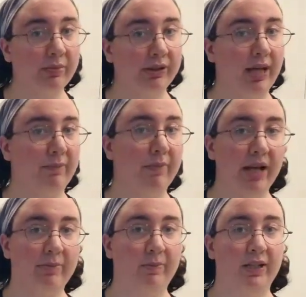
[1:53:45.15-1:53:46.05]
but that
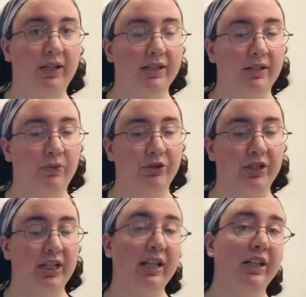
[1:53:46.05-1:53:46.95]
might be because it was
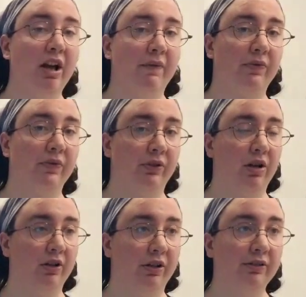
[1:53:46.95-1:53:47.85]
just in the oven for
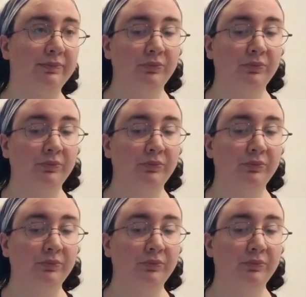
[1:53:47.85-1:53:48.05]
longer.